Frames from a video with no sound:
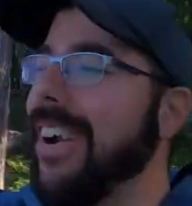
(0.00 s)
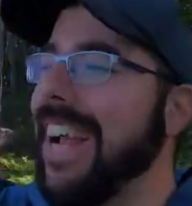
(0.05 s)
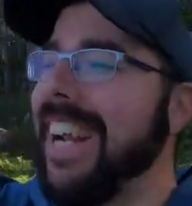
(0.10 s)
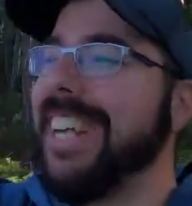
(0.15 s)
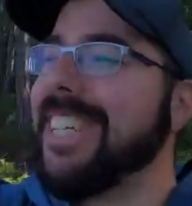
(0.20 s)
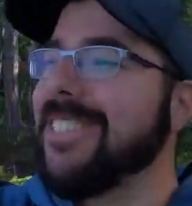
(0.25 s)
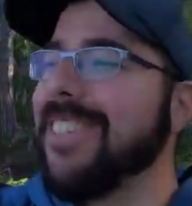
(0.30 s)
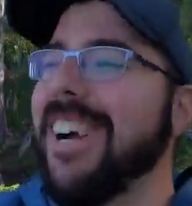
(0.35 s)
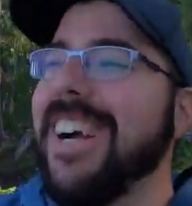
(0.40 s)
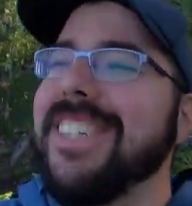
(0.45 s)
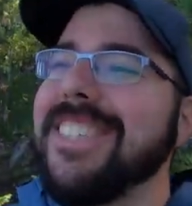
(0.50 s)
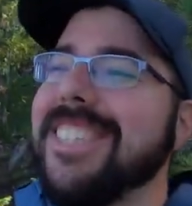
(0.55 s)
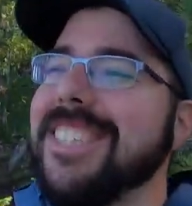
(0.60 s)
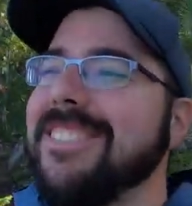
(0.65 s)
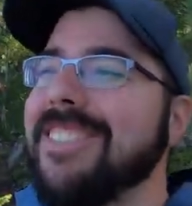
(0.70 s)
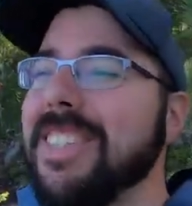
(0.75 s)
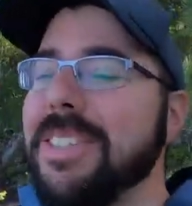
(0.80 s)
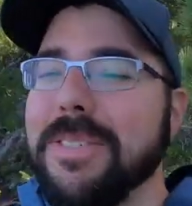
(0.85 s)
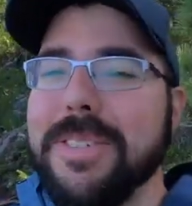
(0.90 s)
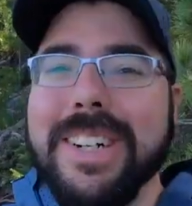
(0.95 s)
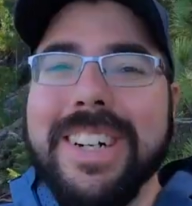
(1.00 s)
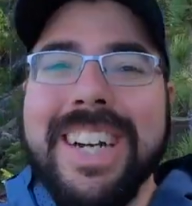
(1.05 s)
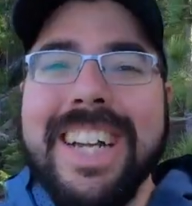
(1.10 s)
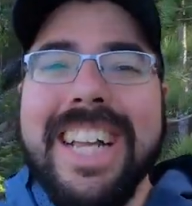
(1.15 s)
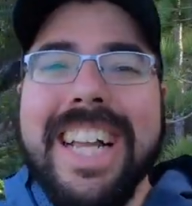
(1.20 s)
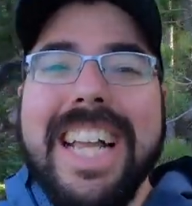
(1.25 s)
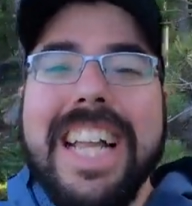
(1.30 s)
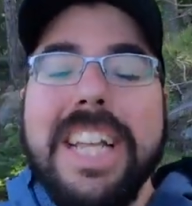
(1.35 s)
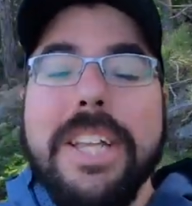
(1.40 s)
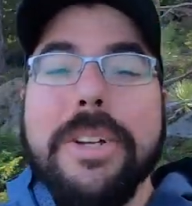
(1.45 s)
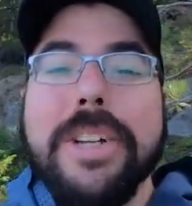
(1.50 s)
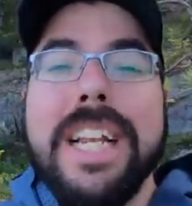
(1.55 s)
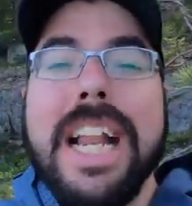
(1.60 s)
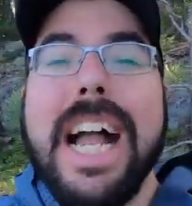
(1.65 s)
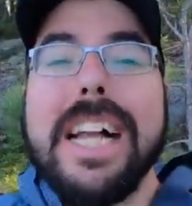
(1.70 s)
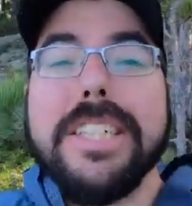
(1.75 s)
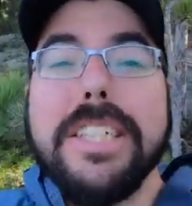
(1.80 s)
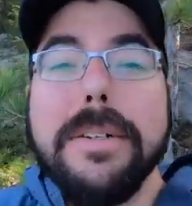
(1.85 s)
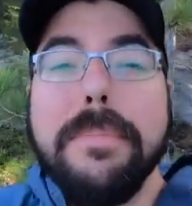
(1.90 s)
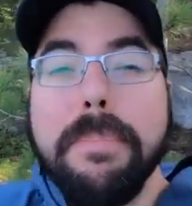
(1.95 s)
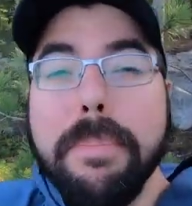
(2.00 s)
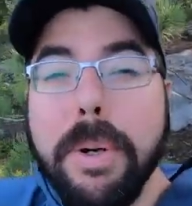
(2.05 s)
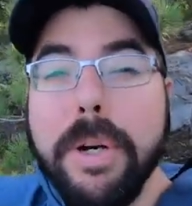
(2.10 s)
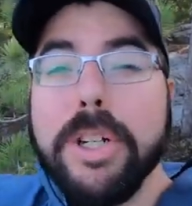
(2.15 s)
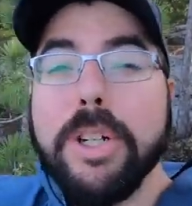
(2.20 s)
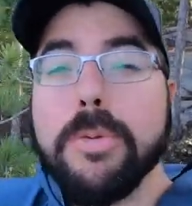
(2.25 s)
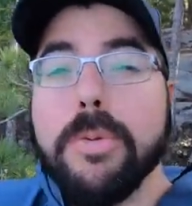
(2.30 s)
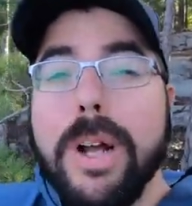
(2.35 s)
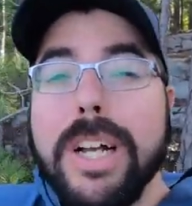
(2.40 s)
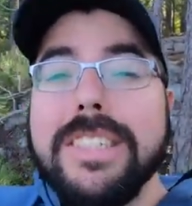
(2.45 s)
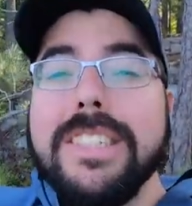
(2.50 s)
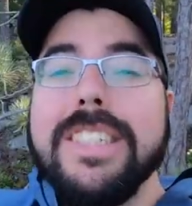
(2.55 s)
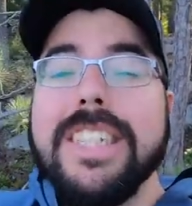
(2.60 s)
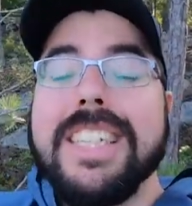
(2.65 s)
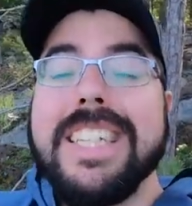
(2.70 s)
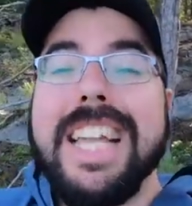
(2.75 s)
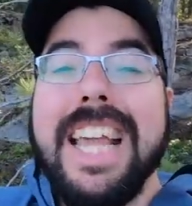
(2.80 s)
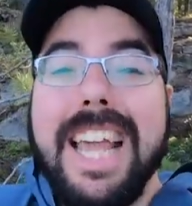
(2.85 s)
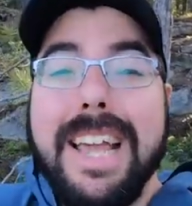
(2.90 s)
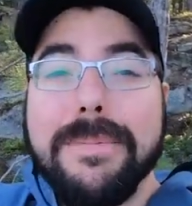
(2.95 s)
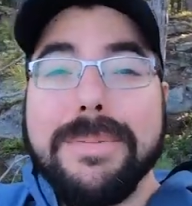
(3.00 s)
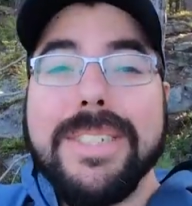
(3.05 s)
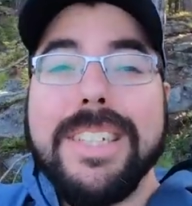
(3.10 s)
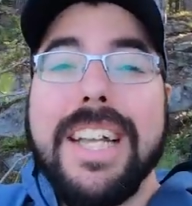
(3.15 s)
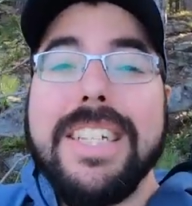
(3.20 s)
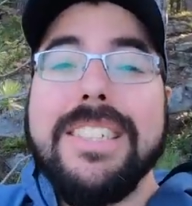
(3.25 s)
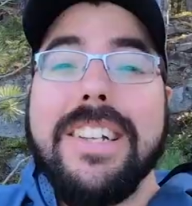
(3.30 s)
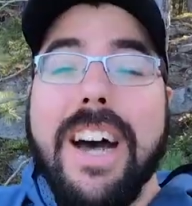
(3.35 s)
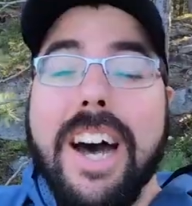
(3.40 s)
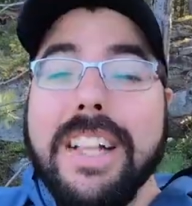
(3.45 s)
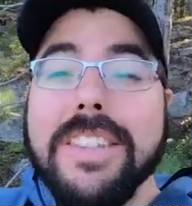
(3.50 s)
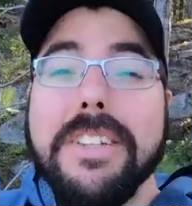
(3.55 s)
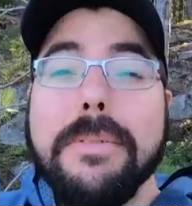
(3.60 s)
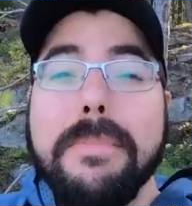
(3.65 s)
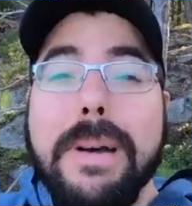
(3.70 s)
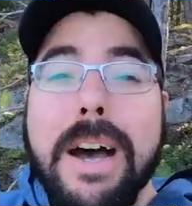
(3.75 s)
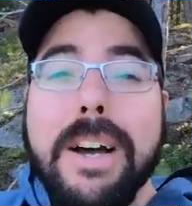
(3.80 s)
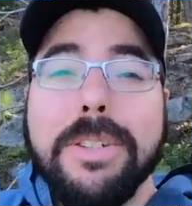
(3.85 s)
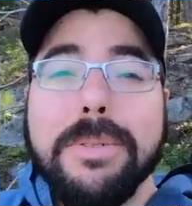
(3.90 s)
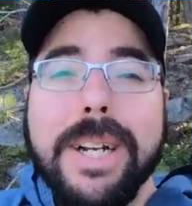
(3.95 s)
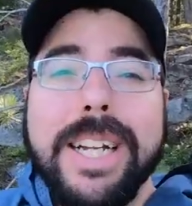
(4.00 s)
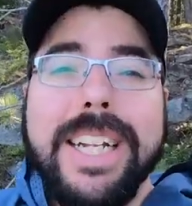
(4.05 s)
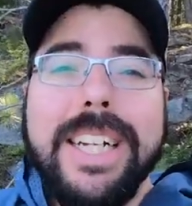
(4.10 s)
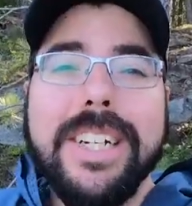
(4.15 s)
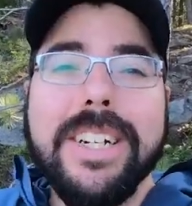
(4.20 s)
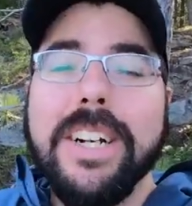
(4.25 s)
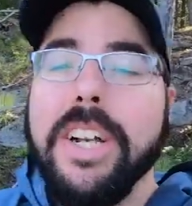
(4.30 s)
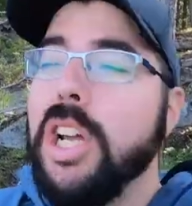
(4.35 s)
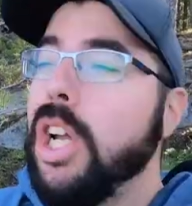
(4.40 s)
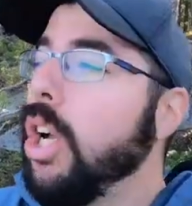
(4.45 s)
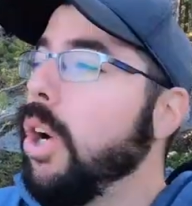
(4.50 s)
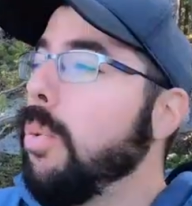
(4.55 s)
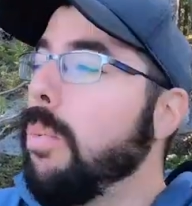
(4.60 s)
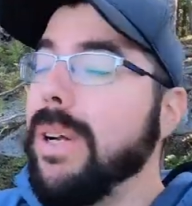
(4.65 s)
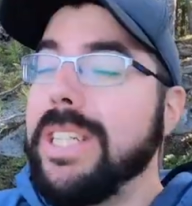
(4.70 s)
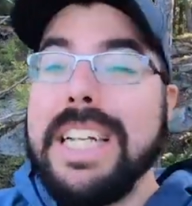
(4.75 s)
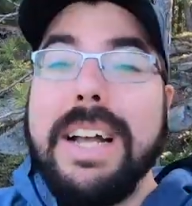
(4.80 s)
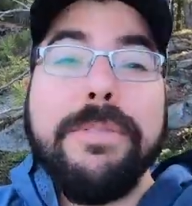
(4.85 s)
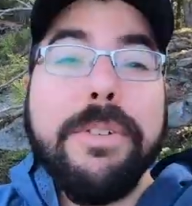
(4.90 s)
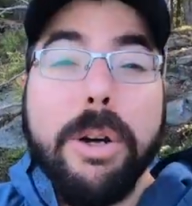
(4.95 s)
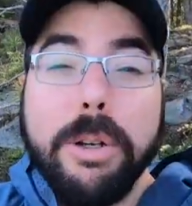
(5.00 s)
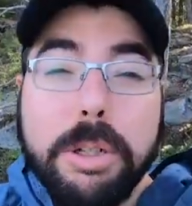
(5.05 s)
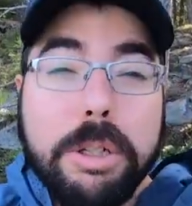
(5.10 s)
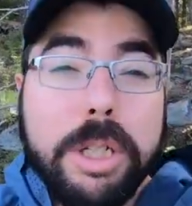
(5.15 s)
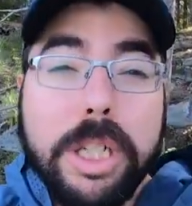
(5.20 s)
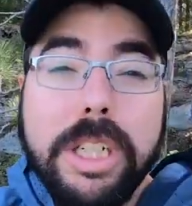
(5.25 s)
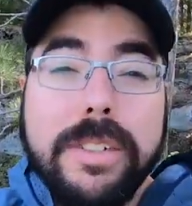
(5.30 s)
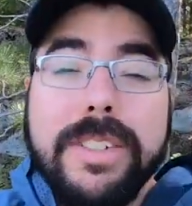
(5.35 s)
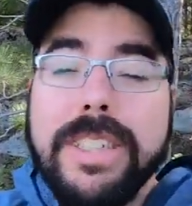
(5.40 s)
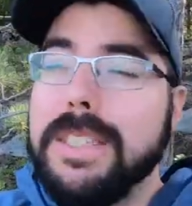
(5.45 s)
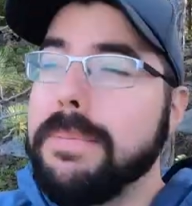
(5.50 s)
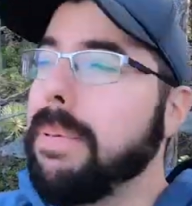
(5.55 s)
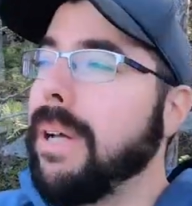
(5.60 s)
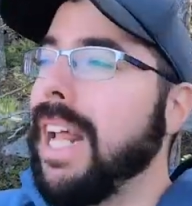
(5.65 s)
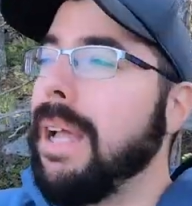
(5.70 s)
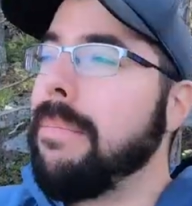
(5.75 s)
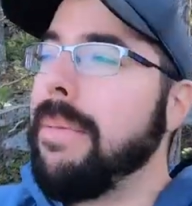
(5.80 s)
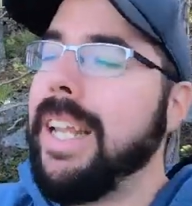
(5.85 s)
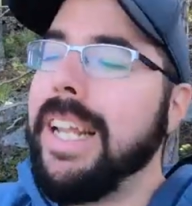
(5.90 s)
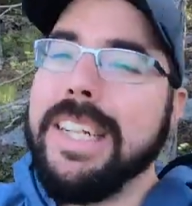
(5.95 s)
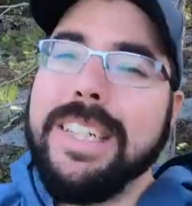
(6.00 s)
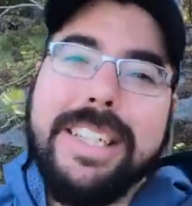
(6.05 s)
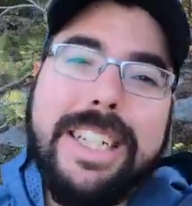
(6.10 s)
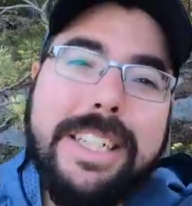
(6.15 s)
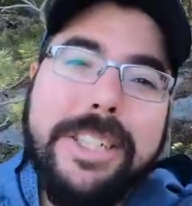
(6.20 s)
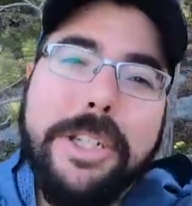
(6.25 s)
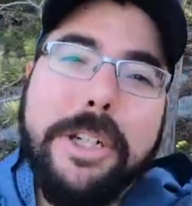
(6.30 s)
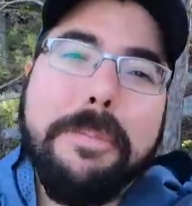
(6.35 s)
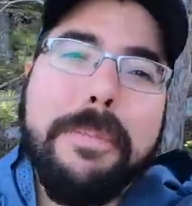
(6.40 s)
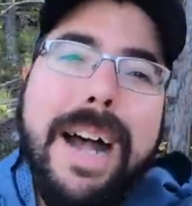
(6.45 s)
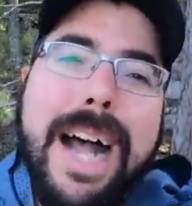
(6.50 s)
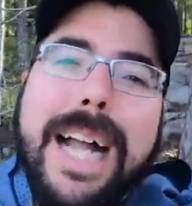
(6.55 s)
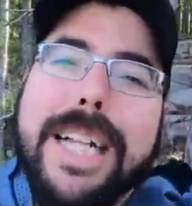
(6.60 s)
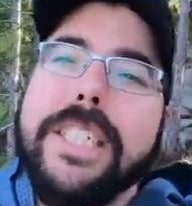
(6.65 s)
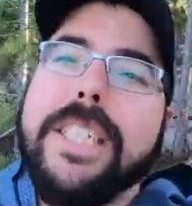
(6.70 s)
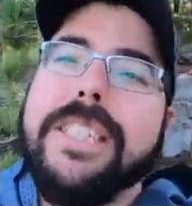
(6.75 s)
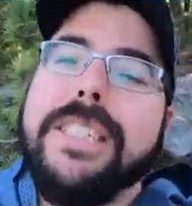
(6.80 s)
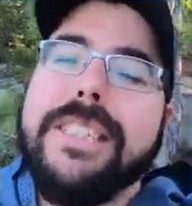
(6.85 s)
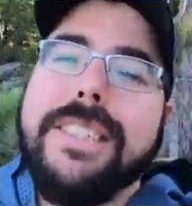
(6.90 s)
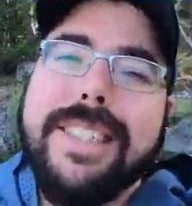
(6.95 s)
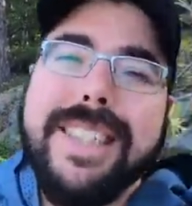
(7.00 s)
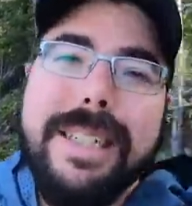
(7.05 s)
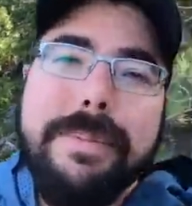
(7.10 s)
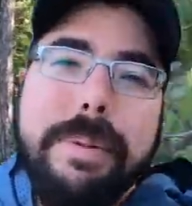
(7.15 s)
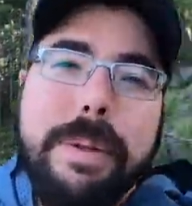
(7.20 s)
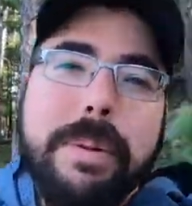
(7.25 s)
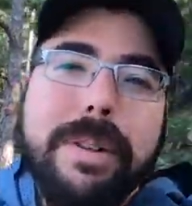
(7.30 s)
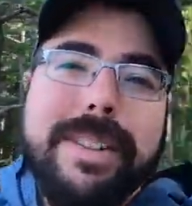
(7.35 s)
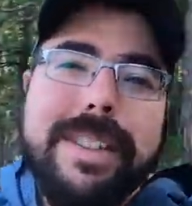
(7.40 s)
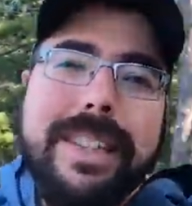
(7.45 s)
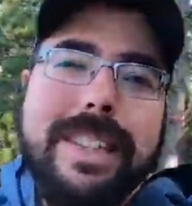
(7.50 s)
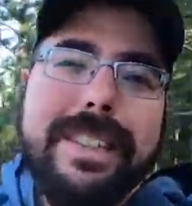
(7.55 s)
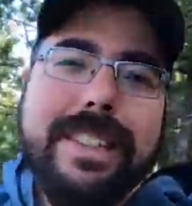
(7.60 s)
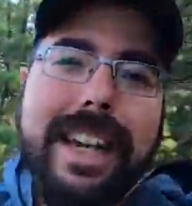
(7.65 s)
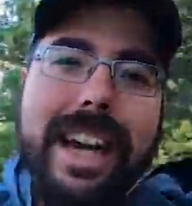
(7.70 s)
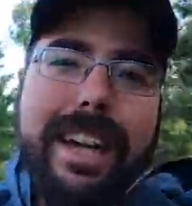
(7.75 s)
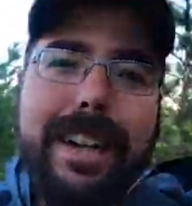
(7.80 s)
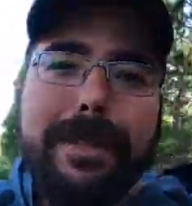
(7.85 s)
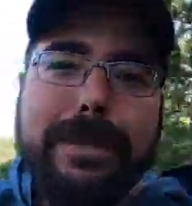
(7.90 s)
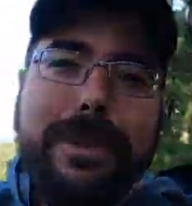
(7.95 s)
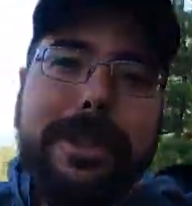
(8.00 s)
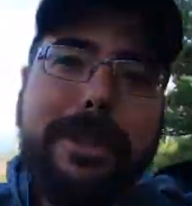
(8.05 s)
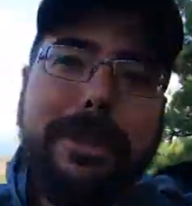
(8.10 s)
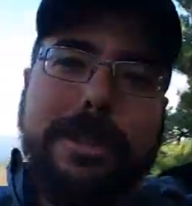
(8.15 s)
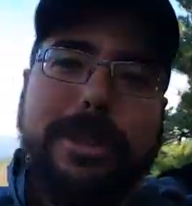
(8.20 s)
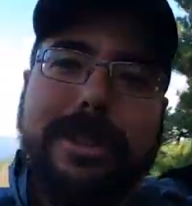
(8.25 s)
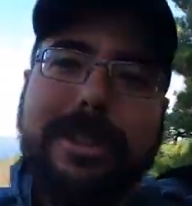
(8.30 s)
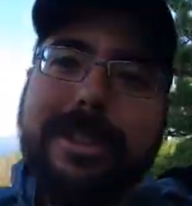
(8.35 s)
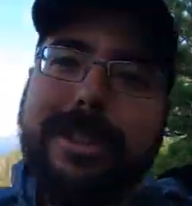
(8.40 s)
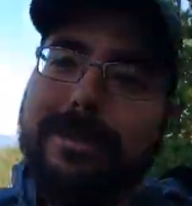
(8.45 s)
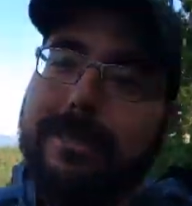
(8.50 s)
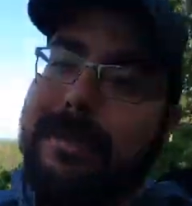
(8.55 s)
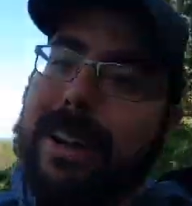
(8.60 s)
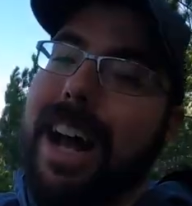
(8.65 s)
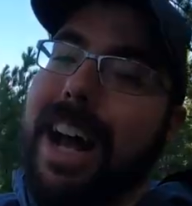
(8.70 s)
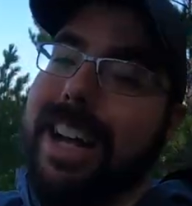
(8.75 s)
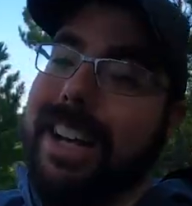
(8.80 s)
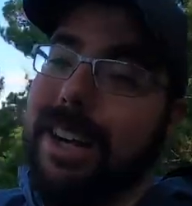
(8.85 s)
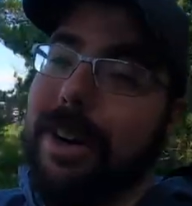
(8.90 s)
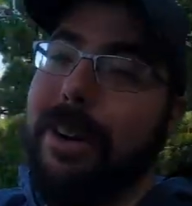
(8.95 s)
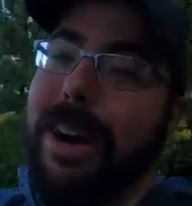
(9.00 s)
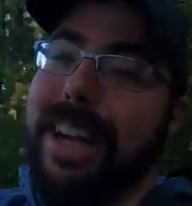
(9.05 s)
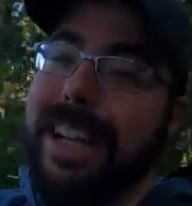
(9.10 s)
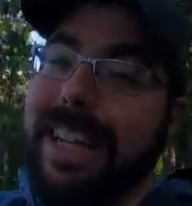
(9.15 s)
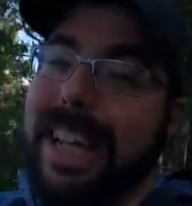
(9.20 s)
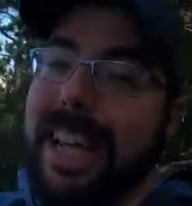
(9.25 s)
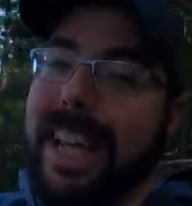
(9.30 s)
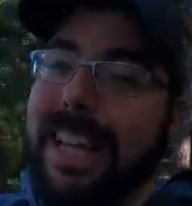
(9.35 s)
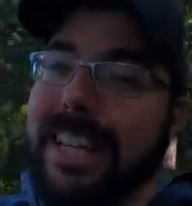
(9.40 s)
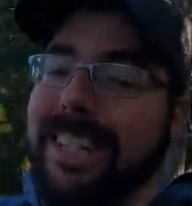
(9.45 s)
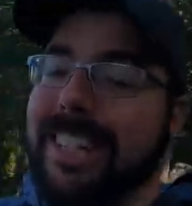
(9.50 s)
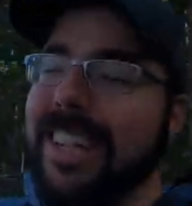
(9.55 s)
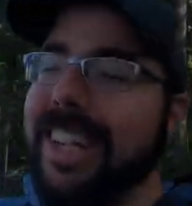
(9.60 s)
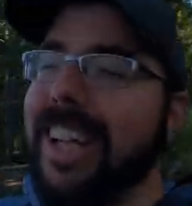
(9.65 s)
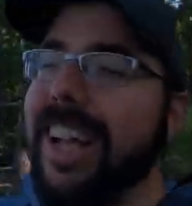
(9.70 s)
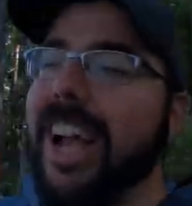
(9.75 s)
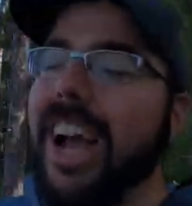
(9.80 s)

right across the river. You can actually book rustic campsites on the mountain right here, which have no service, but I mean, can you imagine sleeping with these kind of views? I know I can.